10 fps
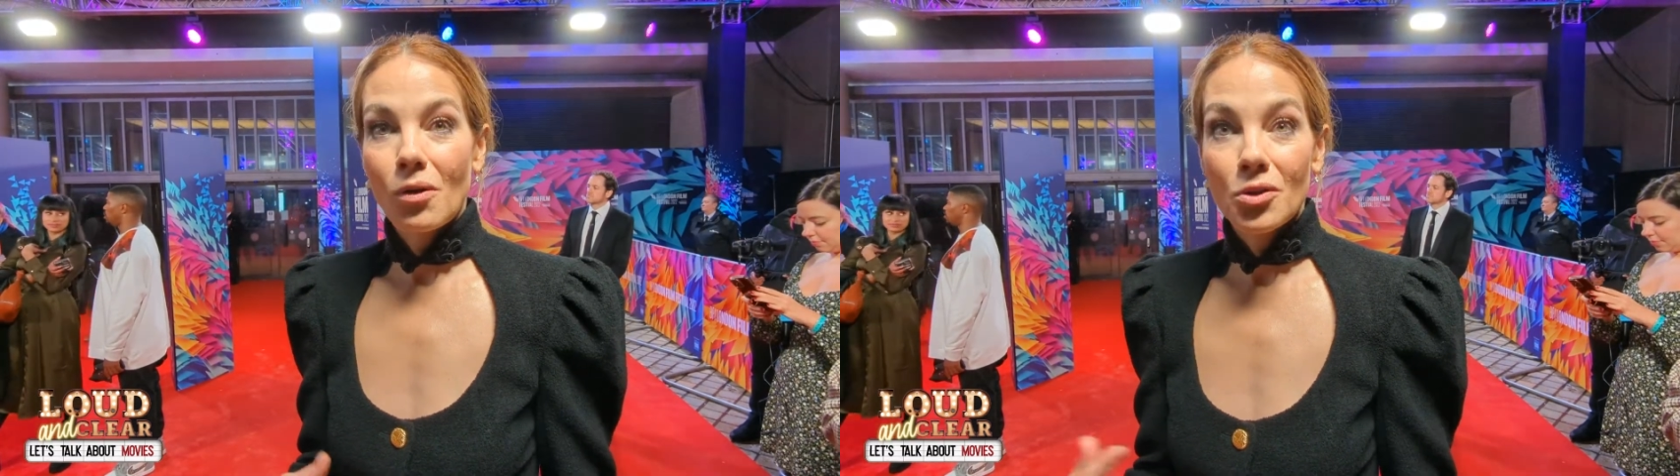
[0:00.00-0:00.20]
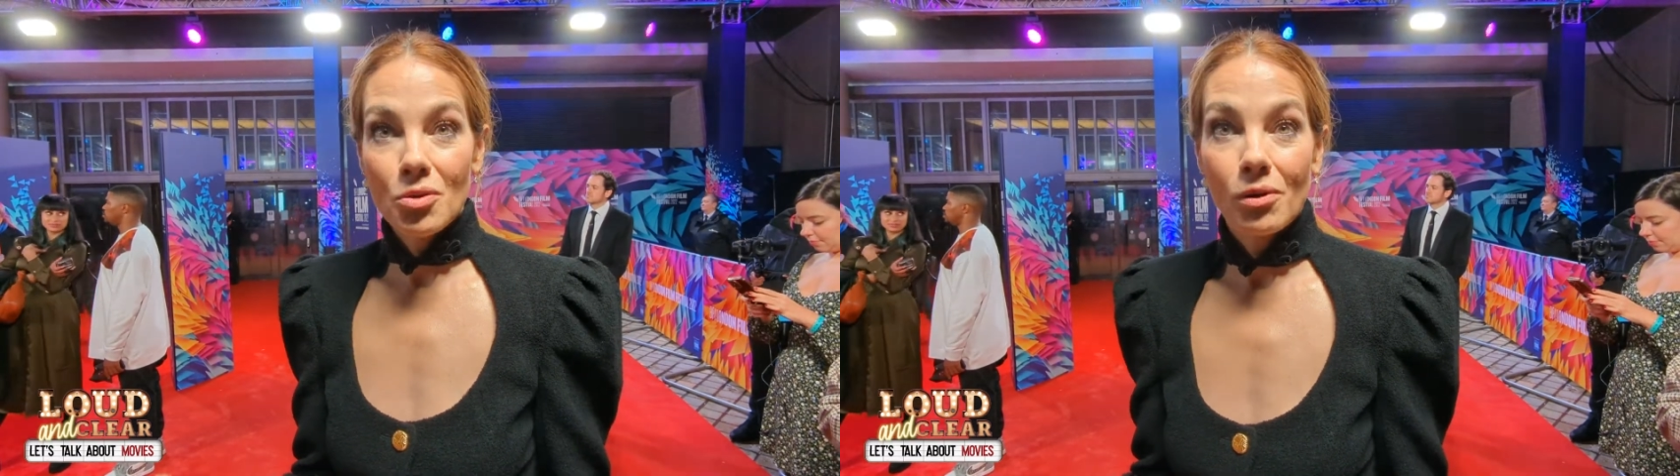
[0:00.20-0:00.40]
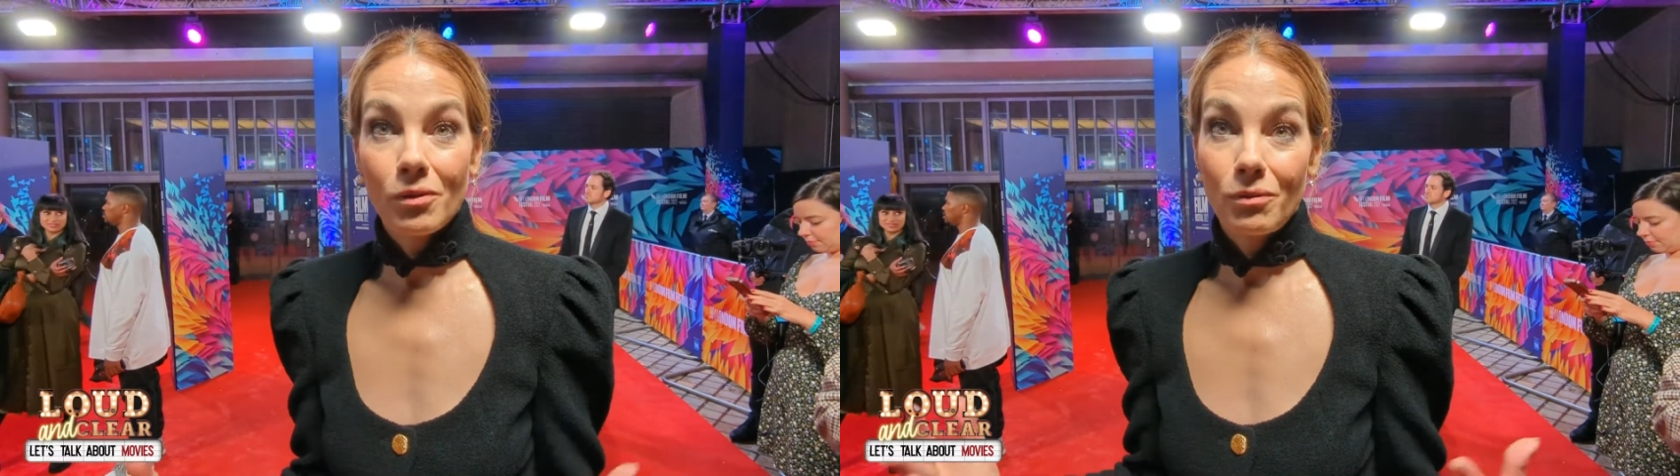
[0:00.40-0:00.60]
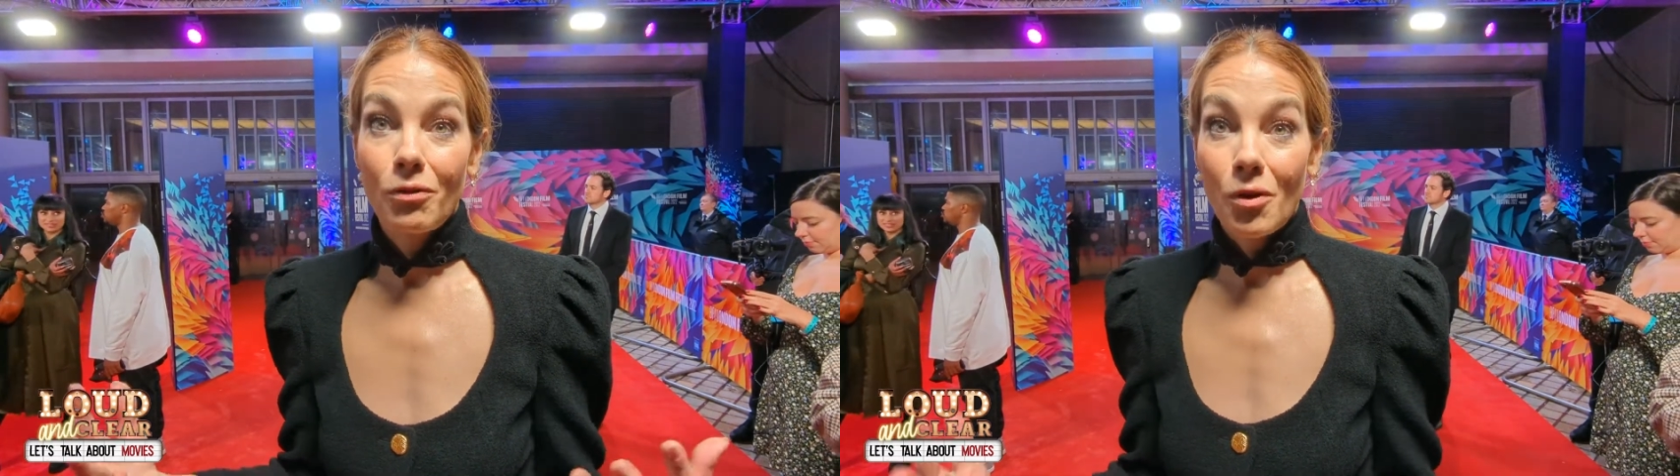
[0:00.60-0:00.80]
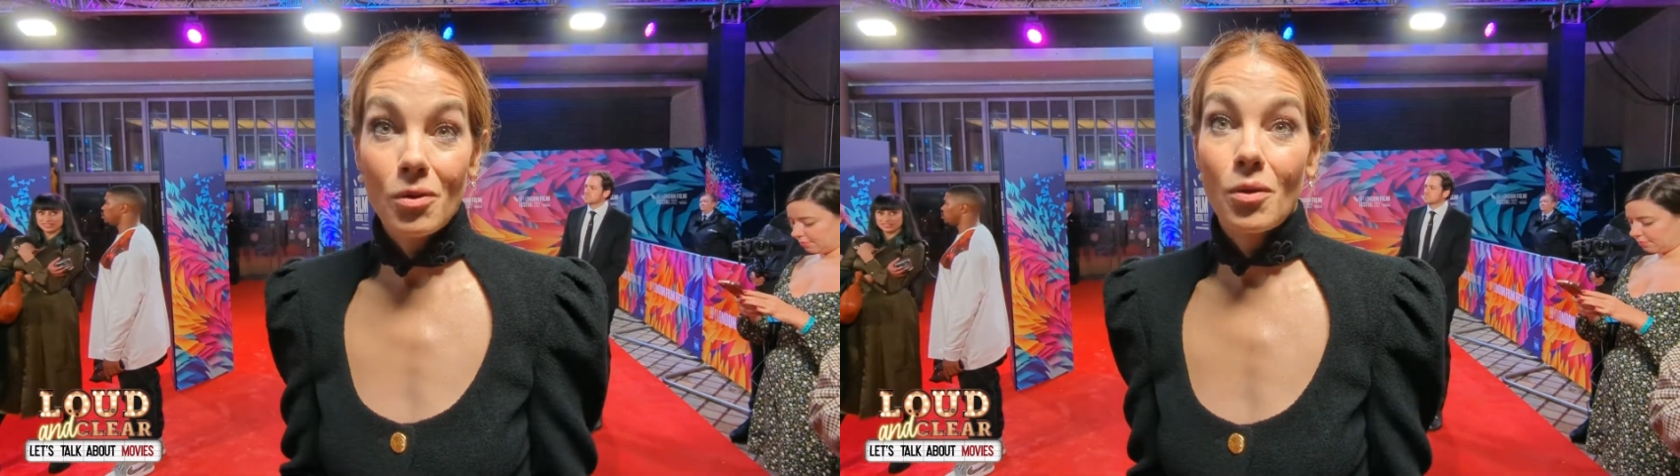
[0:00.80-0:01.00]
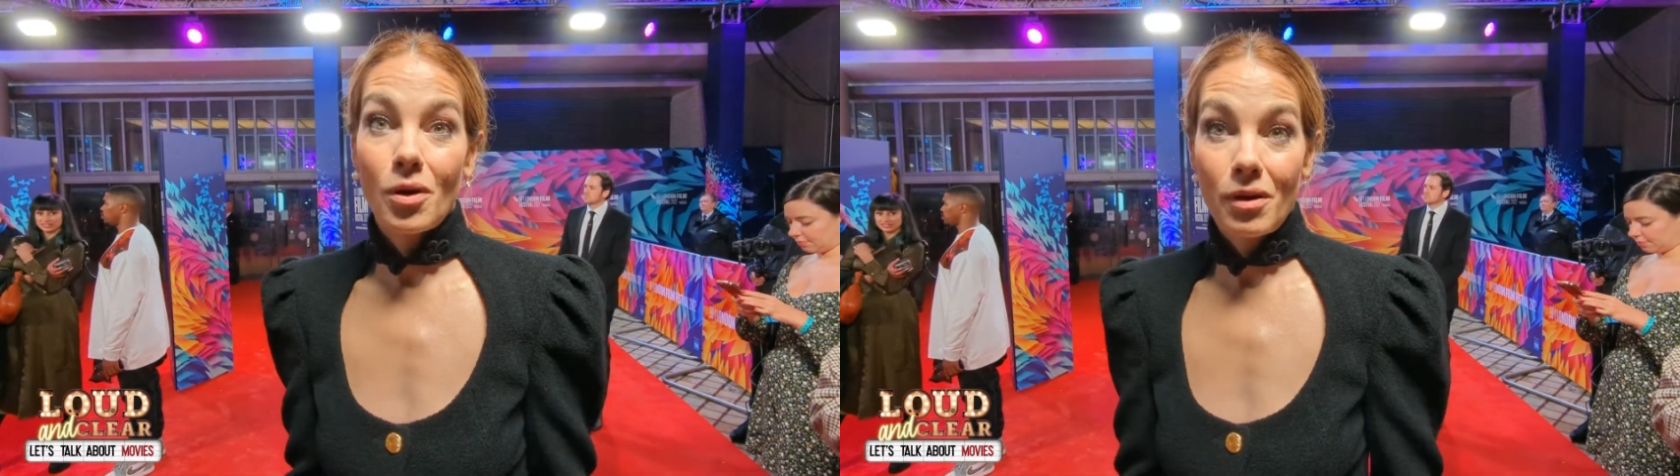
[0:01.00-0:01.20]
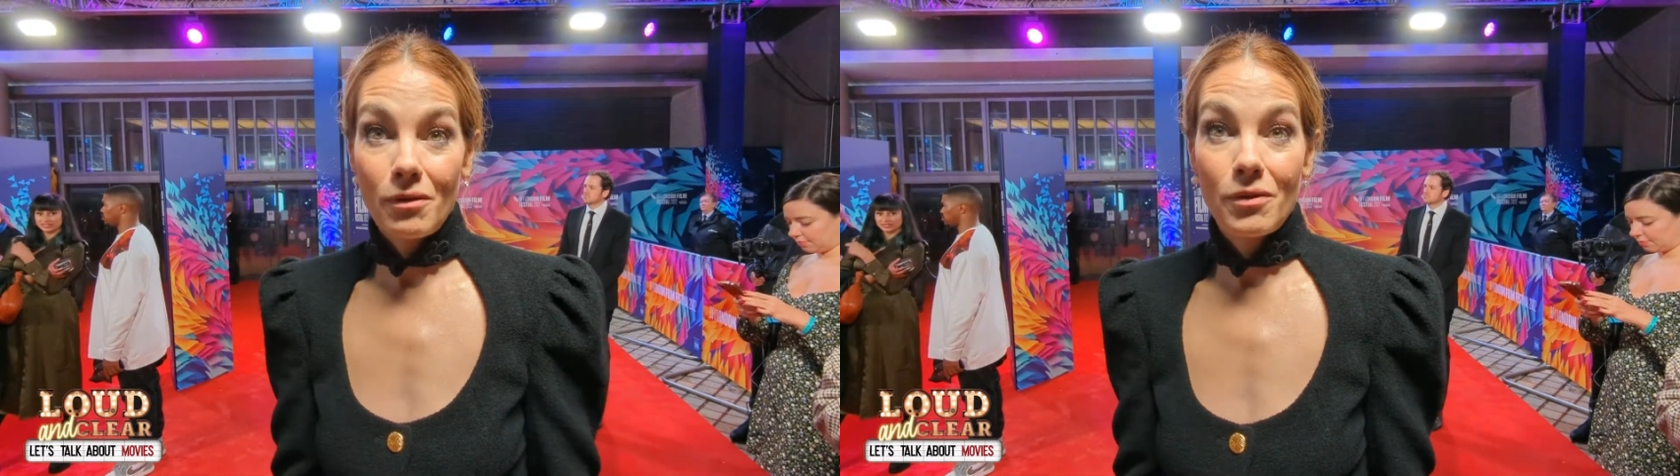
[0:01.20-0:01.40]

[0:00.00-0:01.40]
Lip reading: cultural folklore,